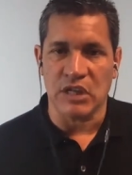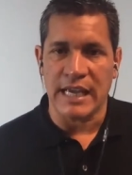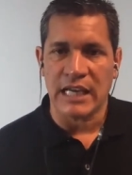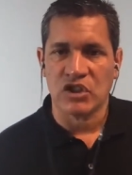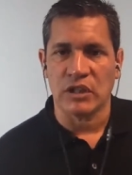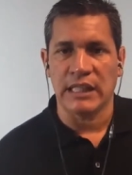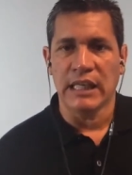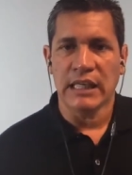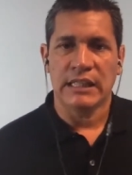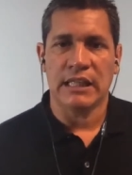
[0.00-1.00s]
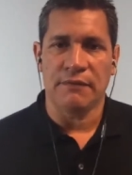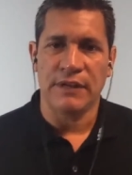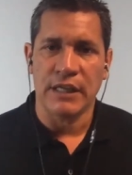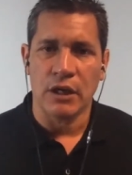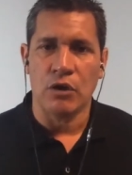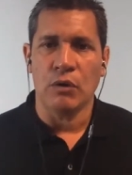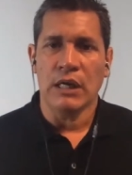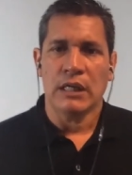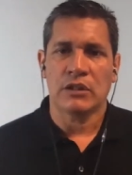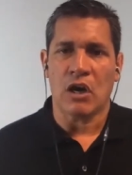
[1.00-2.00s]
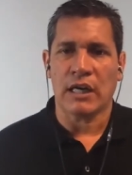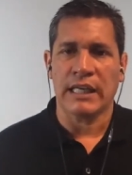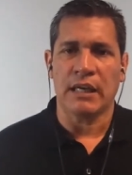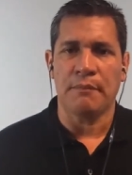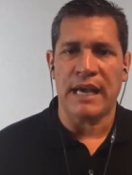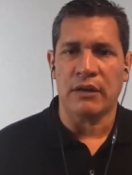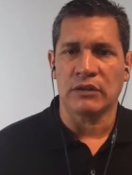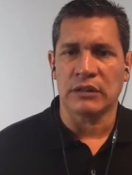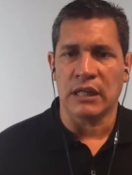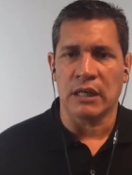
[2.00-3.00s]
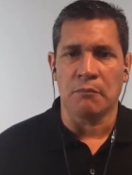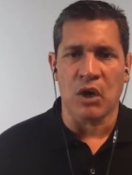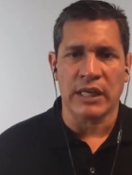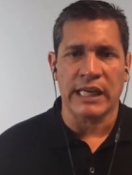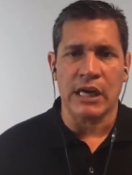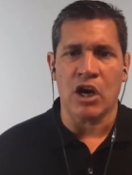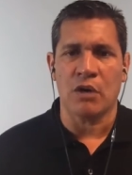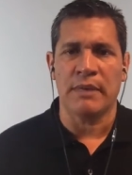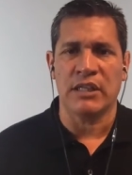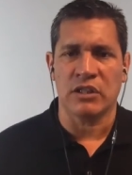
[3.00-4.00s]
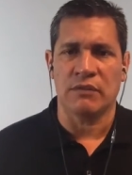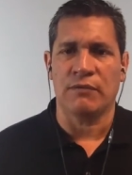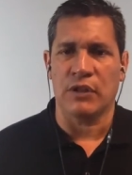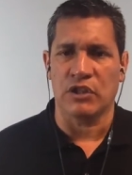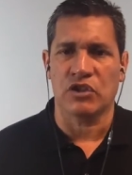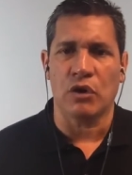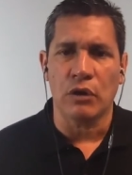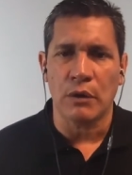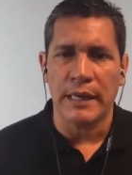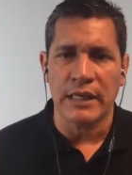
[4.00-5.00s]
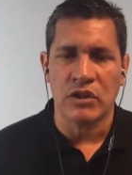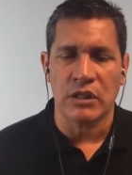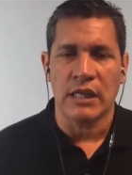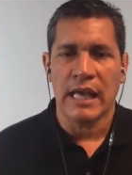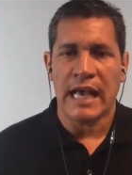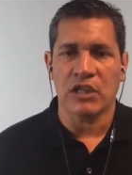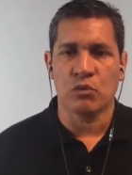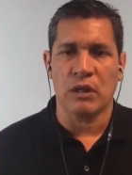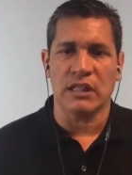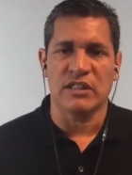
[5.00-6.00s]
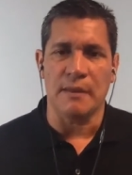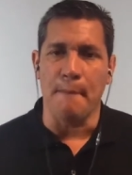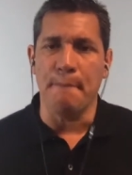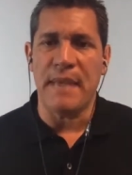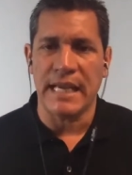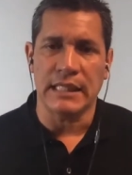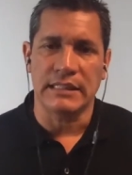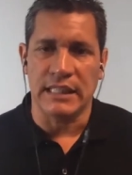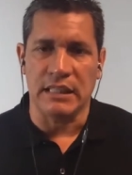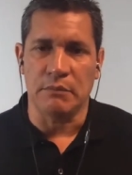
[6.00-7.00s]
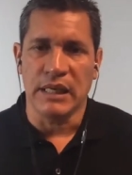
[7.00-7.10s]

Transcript: I actually did a video talking about marketing automation for the solo agent as well as the mega team.